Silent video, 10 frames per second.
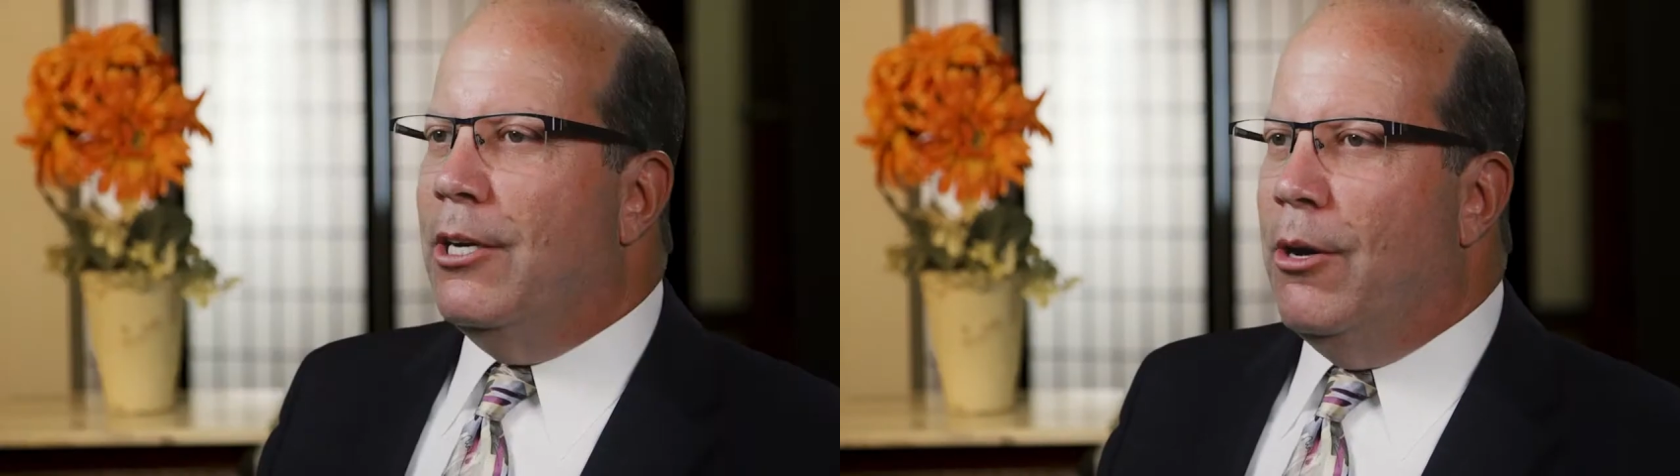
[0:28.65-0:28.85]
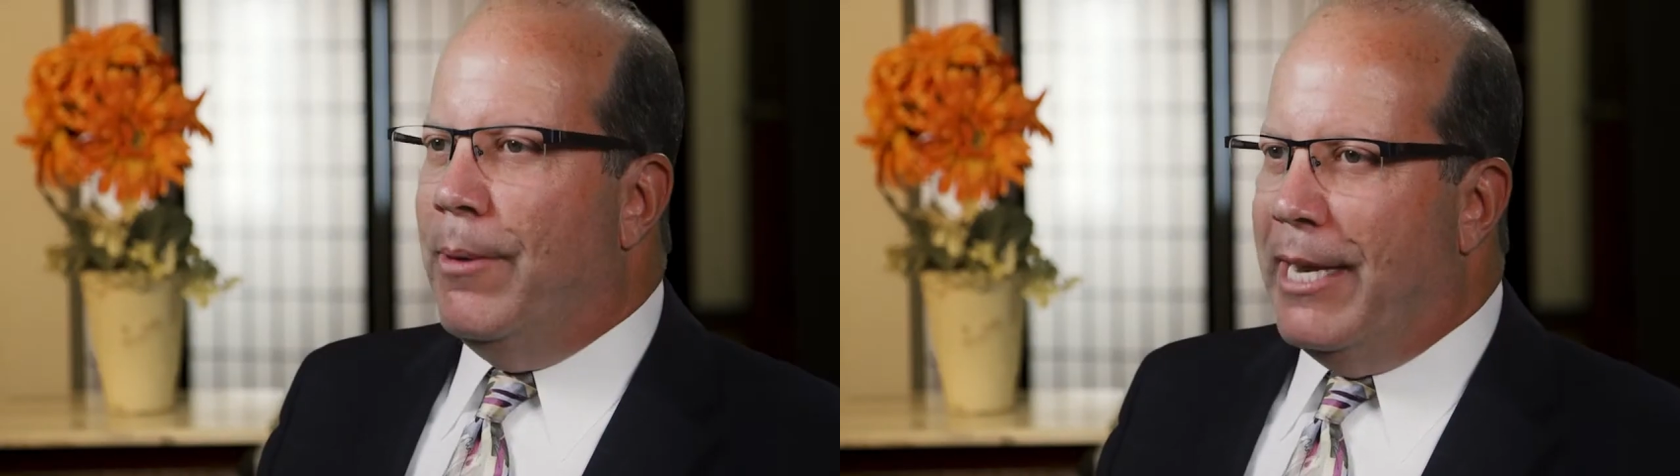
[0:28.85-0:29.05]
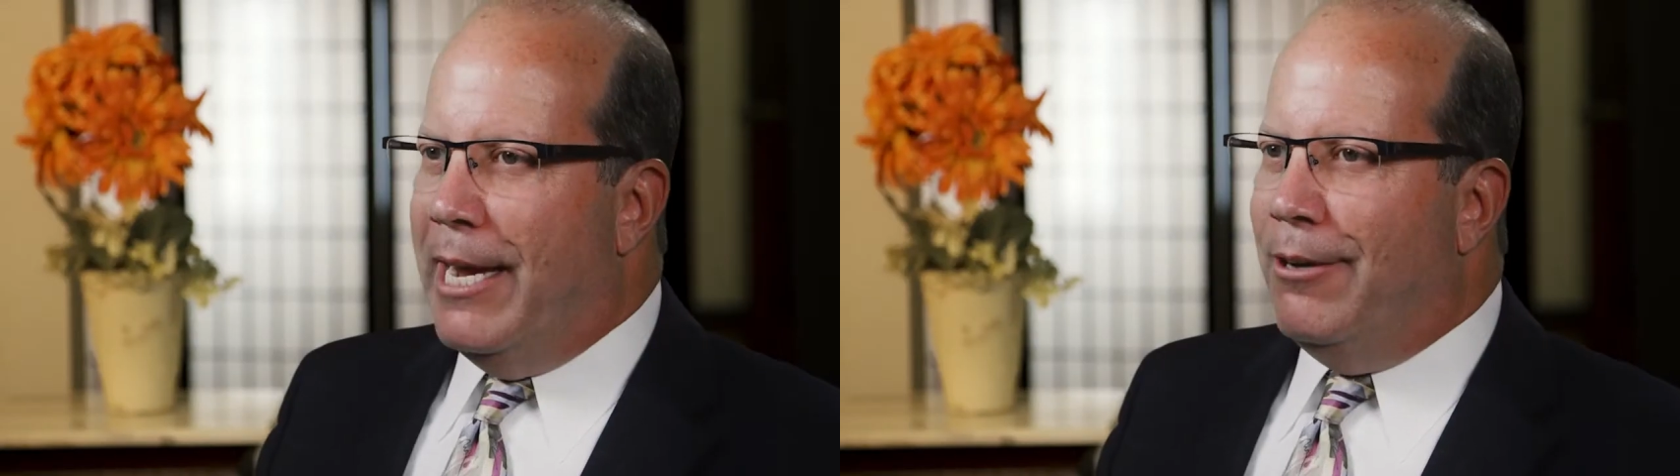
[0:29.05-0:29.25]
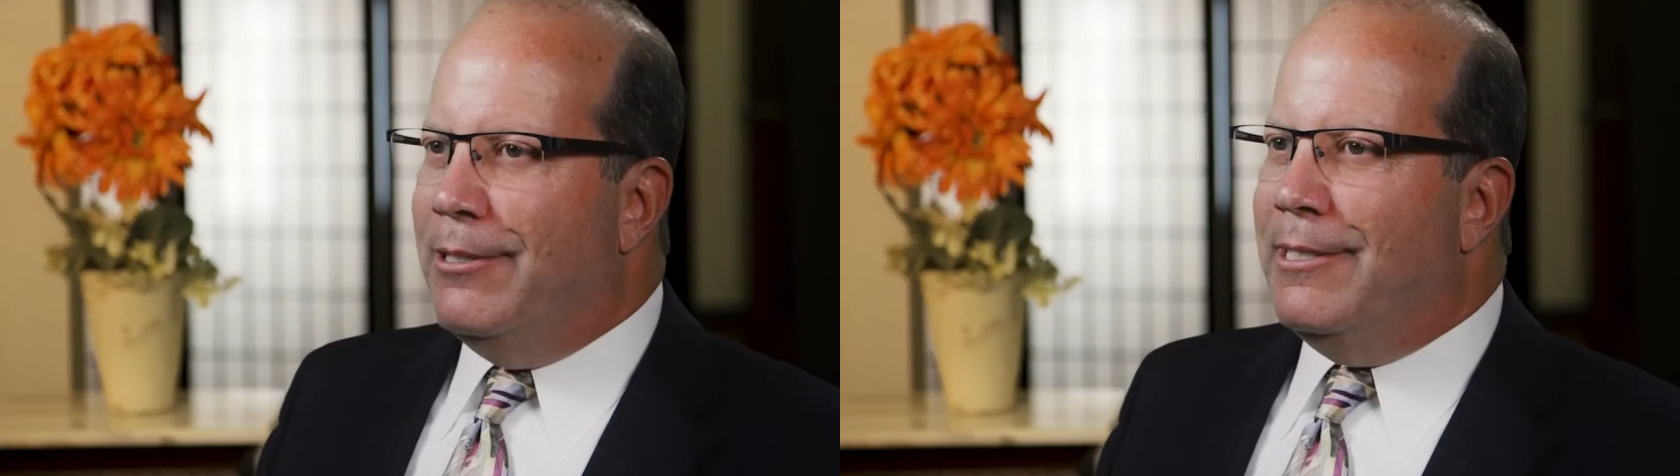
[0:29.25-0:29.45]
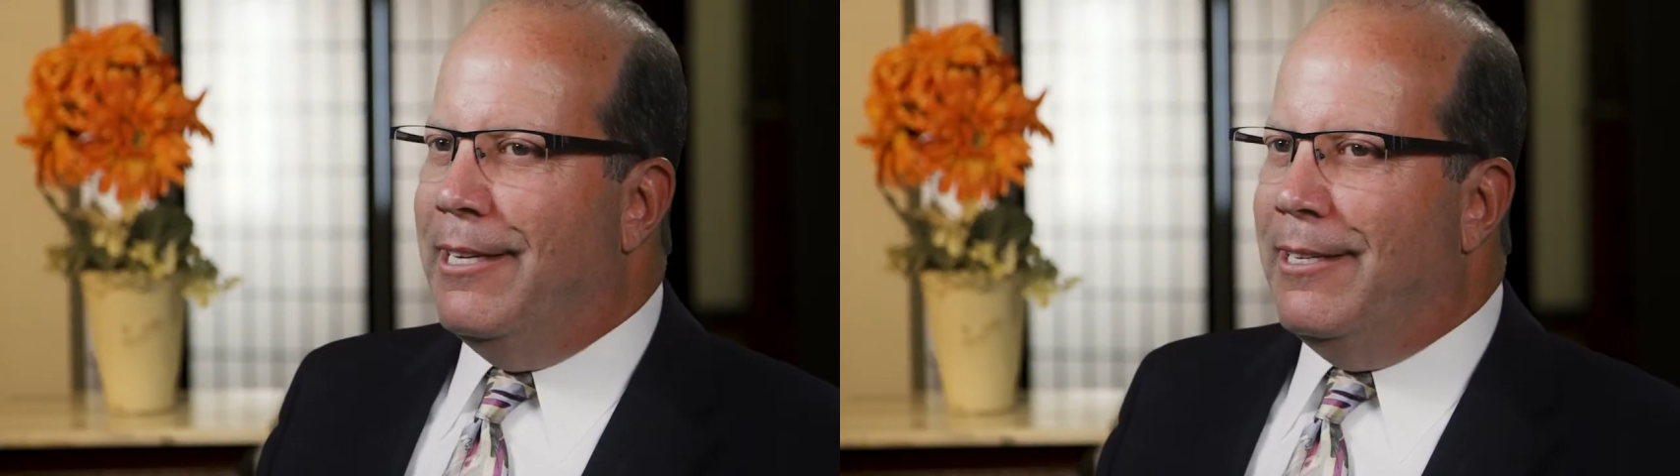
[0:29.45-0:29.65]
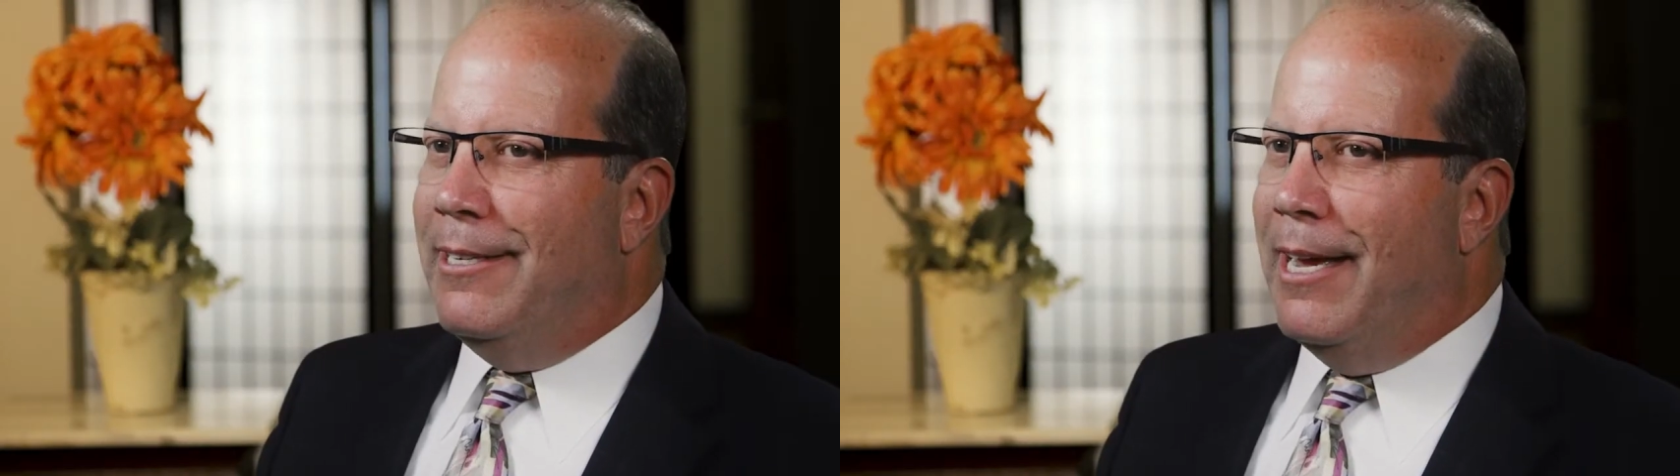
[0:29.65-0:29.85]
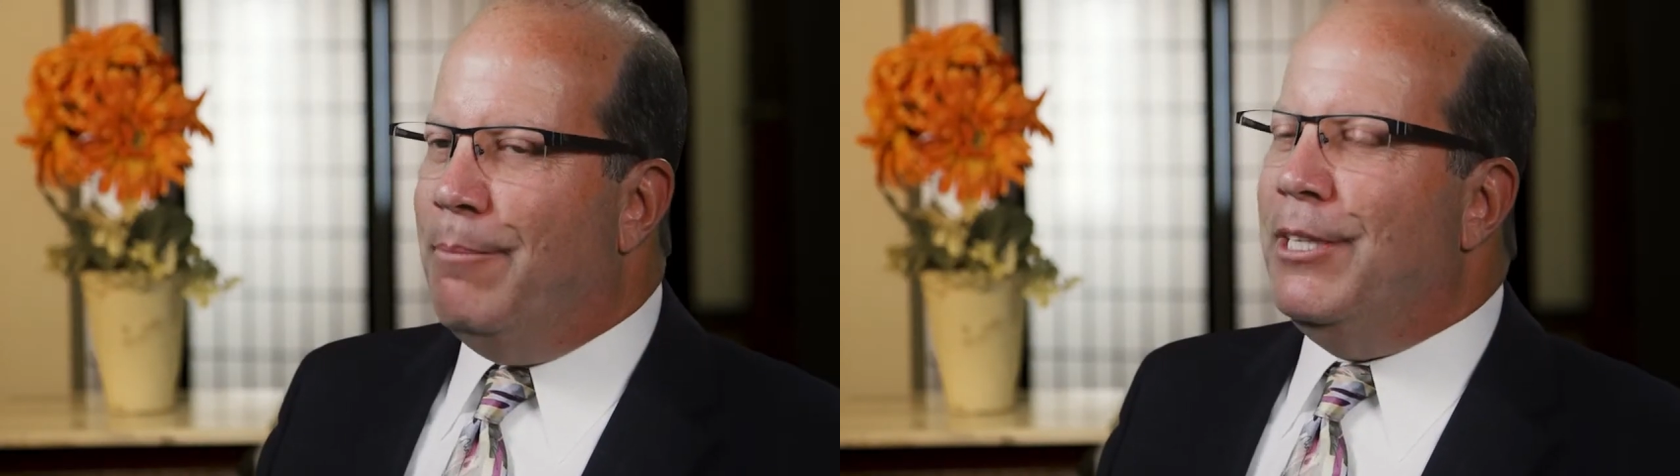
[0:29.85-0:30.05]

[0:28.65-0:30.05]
going out, and I